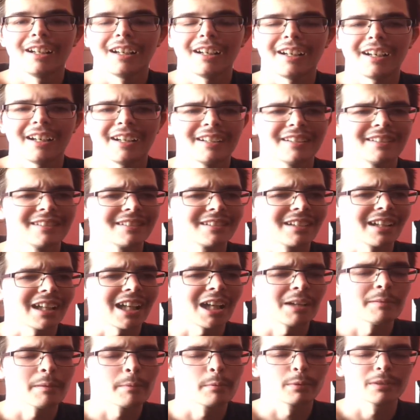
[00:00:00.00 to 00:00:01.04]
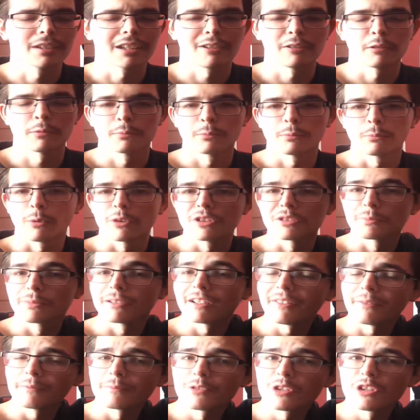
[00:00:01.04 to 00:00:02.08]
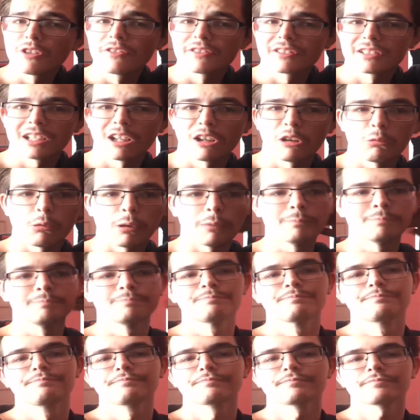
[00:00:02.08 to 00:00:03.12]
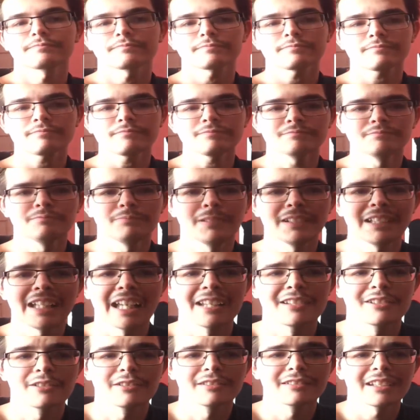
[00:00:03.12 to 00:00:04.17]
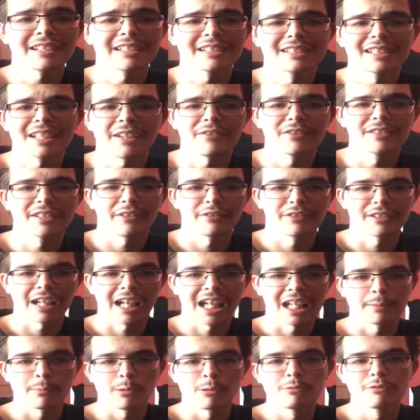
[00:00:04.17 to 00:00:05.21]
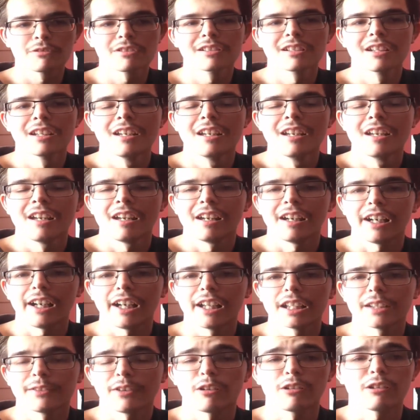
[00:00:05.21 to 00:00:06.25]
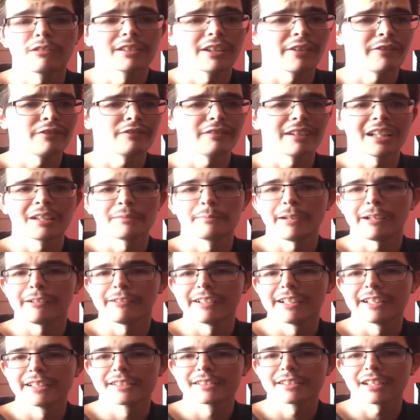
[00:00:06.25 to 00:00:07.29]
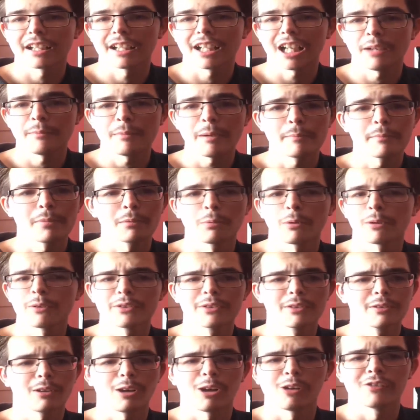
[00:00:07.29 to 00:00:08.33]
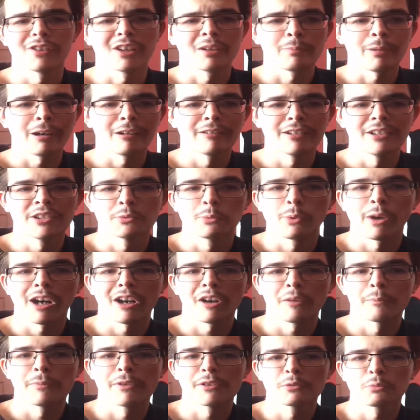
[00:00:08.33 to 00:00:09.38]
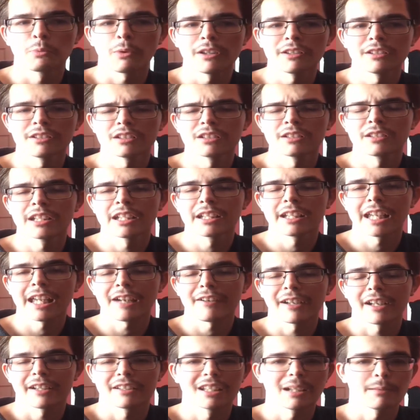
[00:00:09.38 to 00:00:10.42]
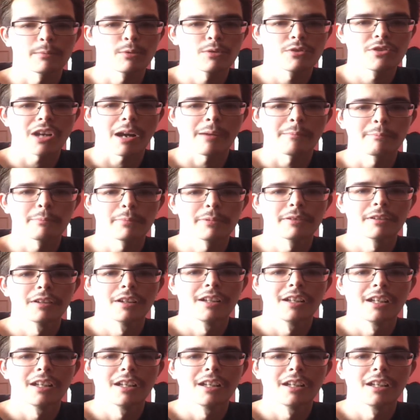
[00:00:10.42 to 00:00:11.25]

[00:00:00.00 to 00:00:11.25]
and I can't remember what the other one was, but I'm sure it was another one. But yes, so there's 7 different animals, and they've all got different abilities. I can't remember what all their abilities were, but there's one you can get a double jump.